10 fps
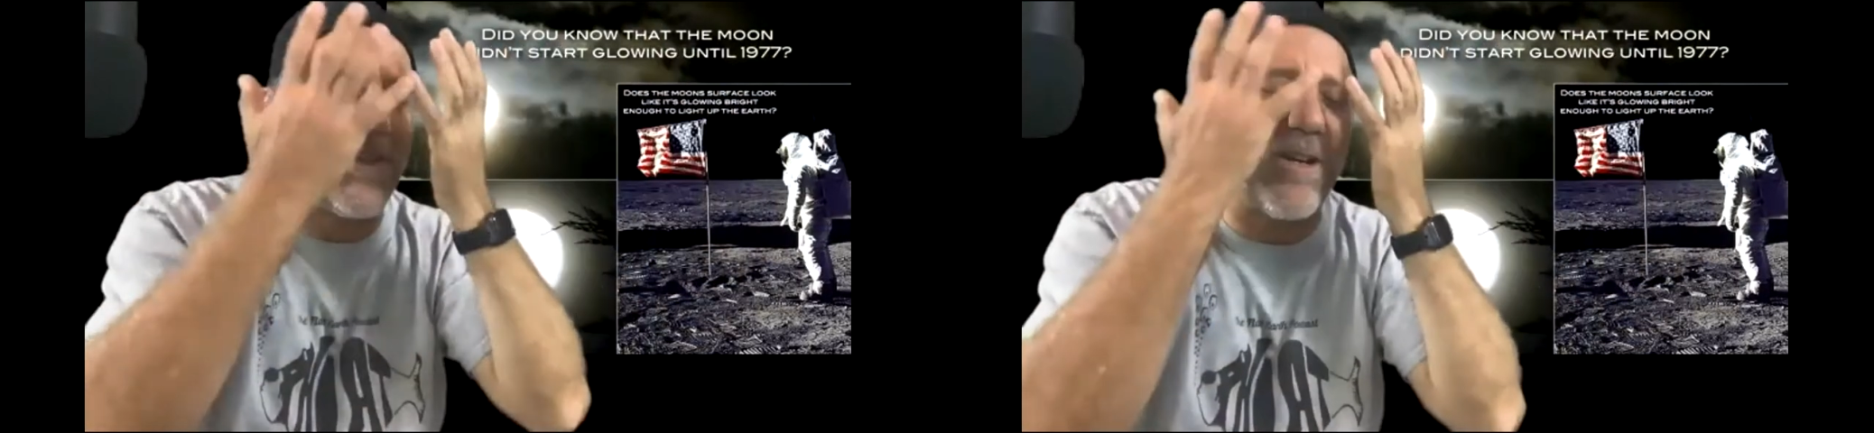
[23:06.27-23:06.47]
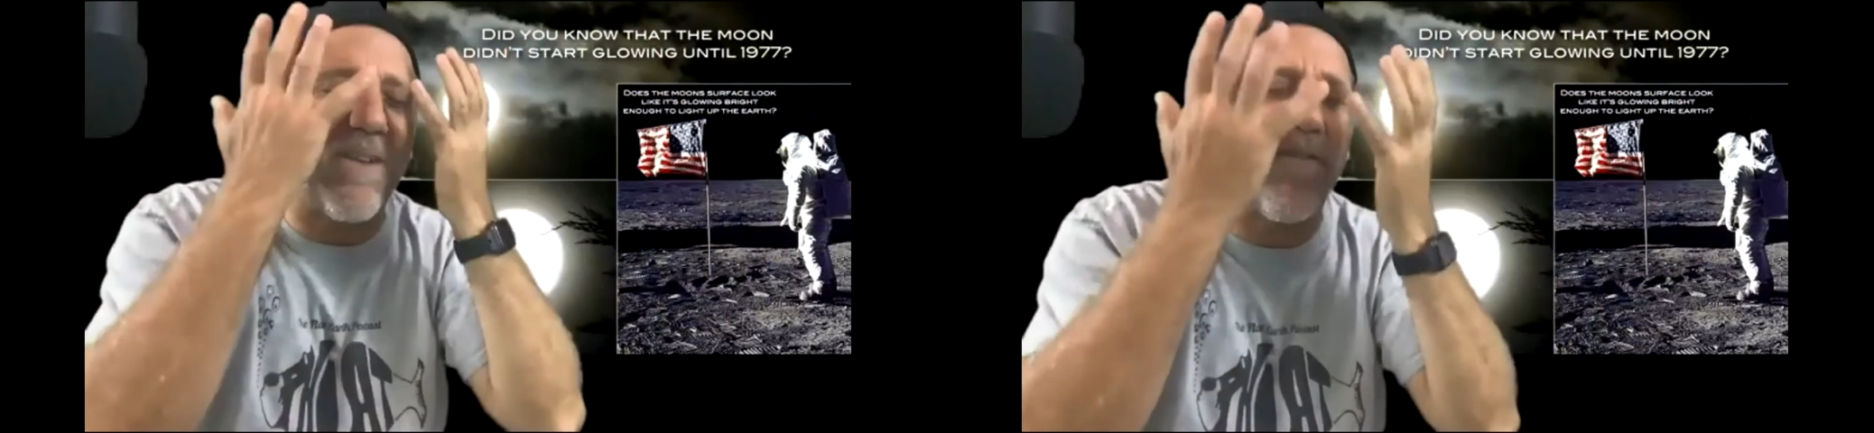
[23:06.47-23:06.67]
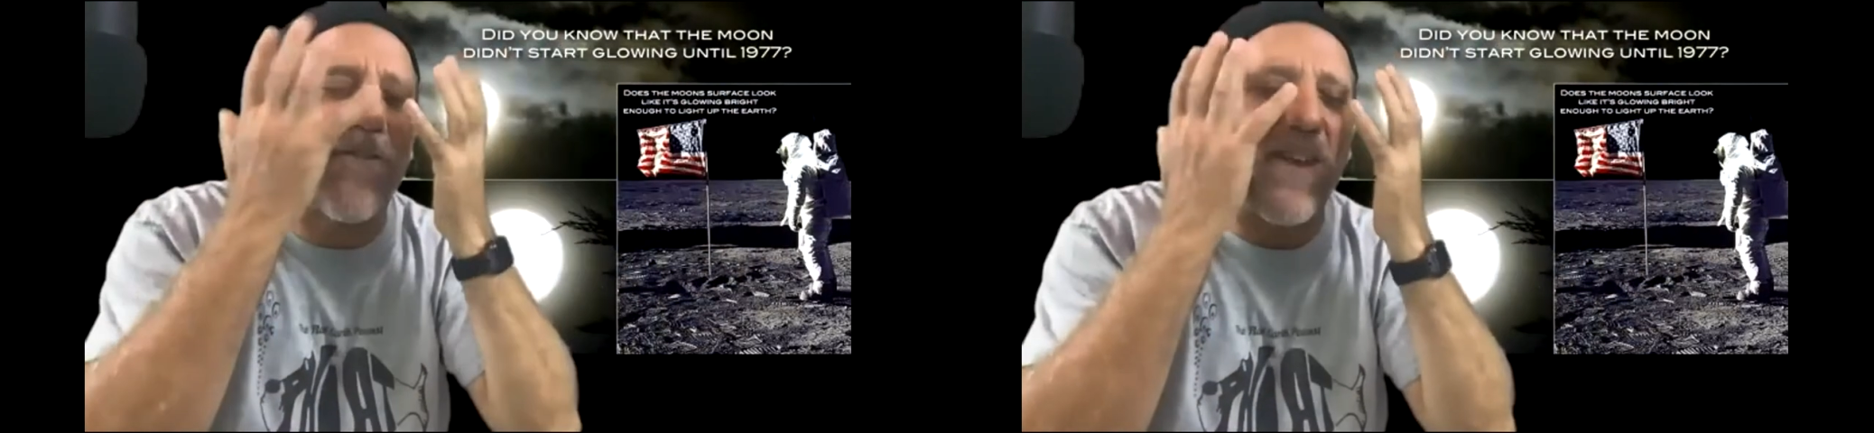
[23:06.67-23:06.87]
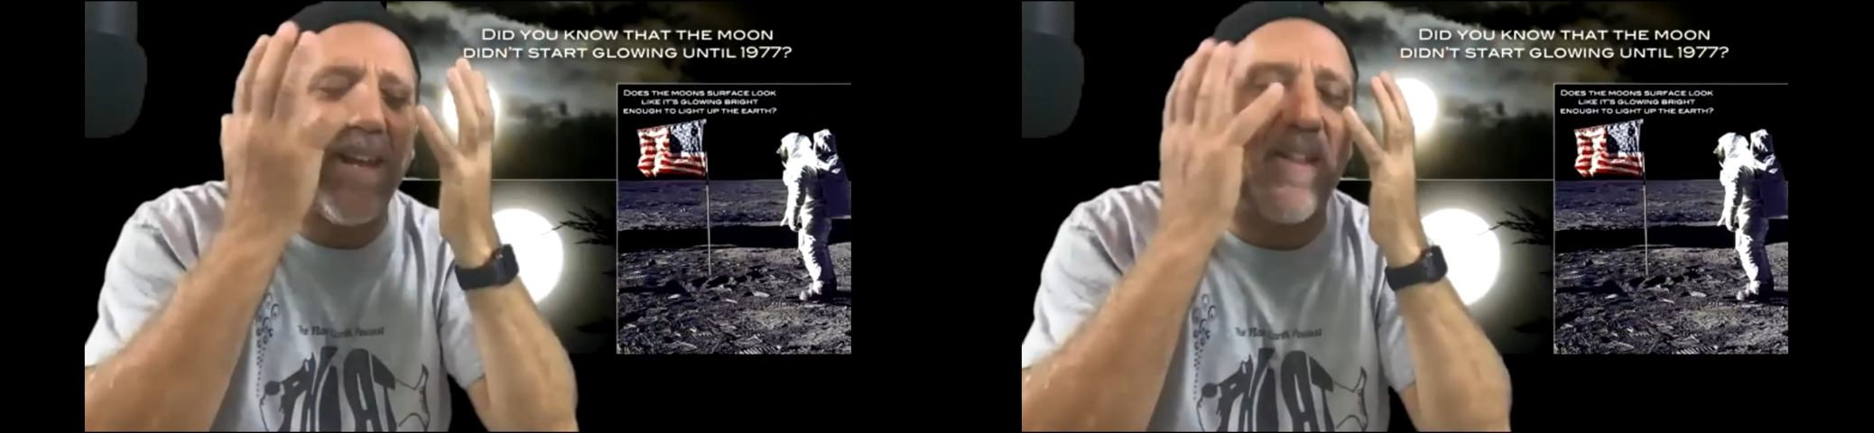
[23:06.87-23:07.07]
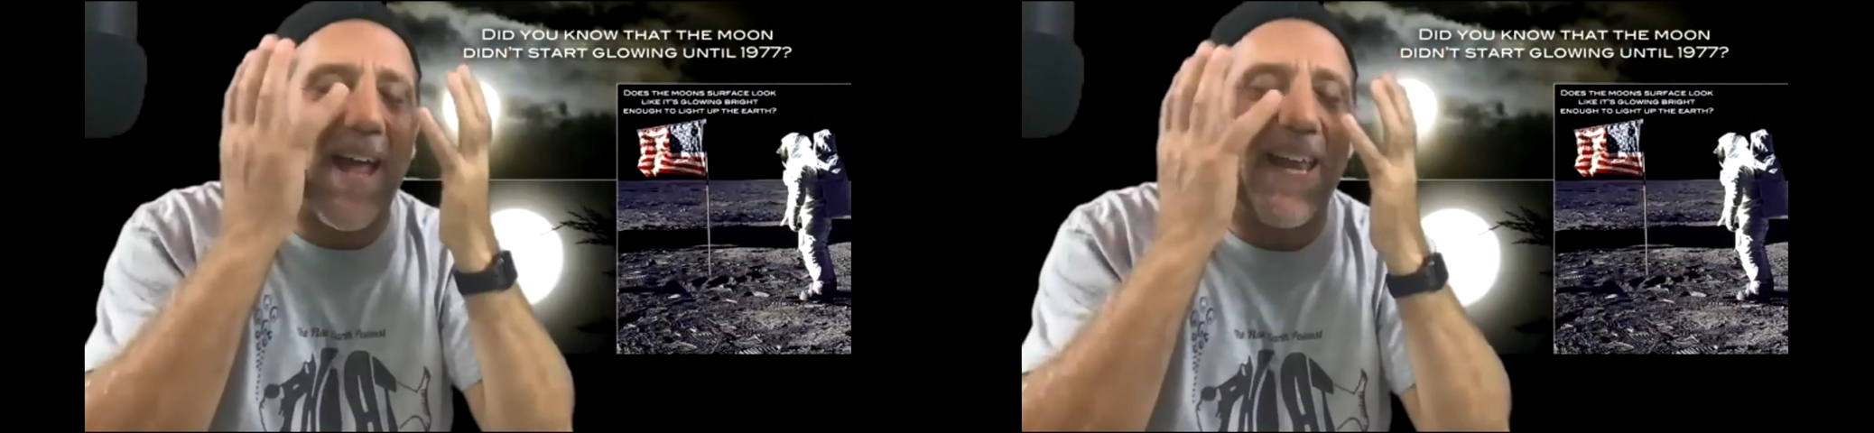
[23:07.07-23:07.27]
you can
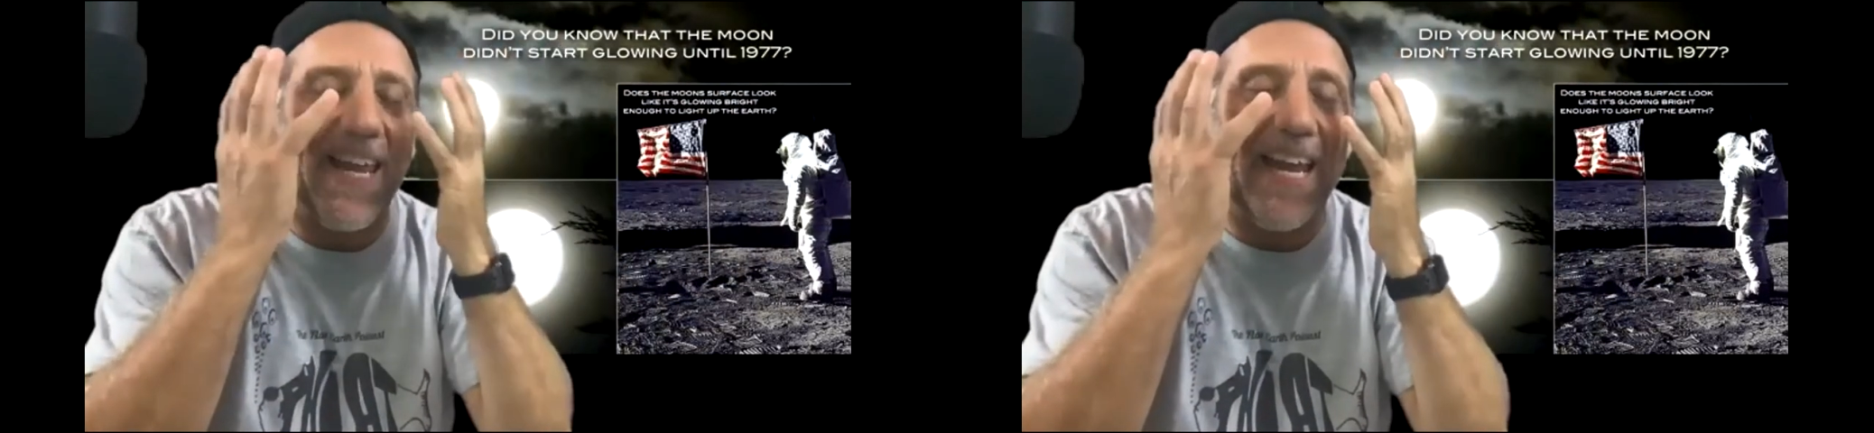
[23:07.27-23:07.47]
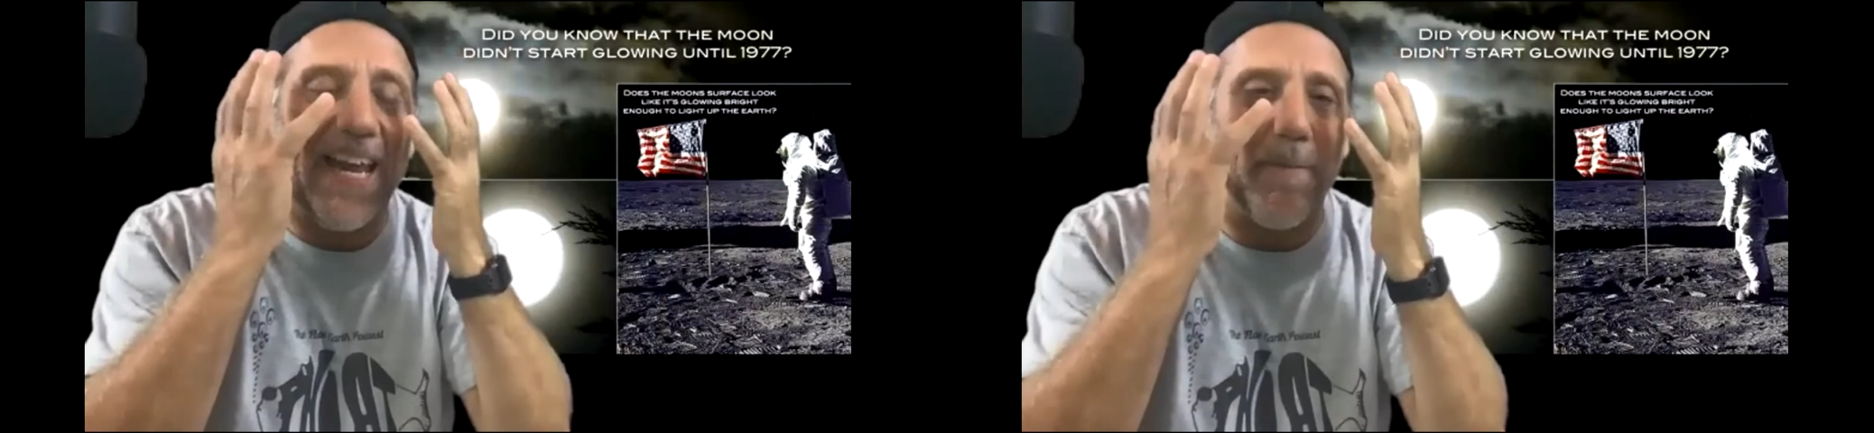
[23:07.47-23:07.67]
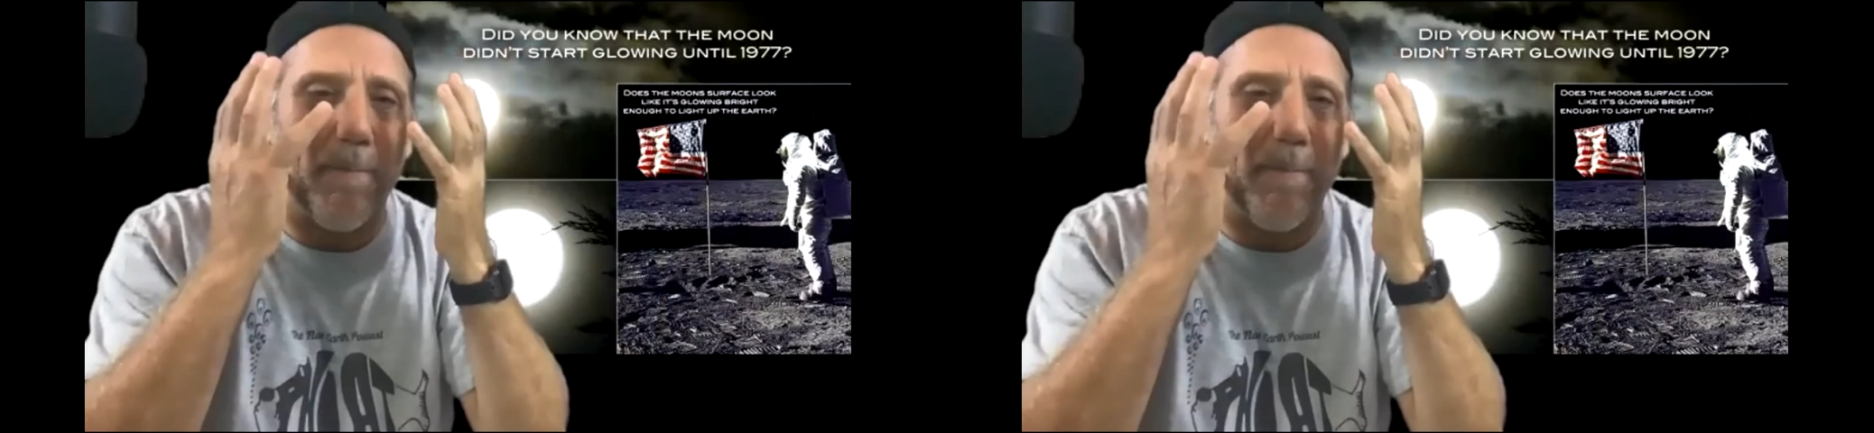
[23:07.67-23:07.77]
feel that heat